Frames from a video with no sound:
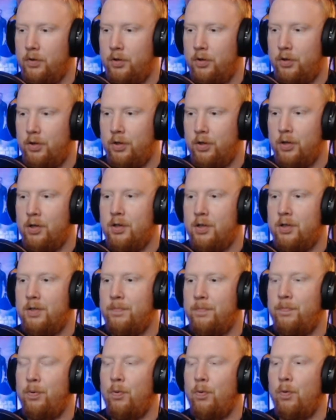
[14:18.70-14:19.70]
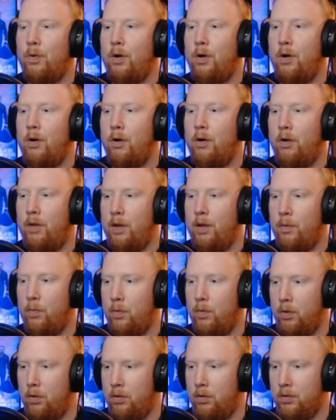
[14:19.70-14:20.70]
Just pour all that
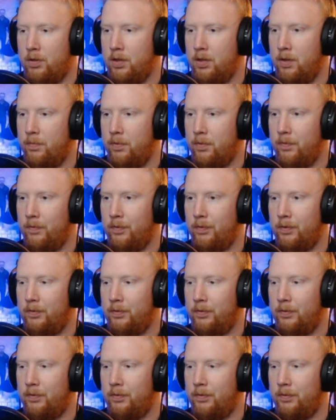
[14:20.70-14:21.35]
water on top of her.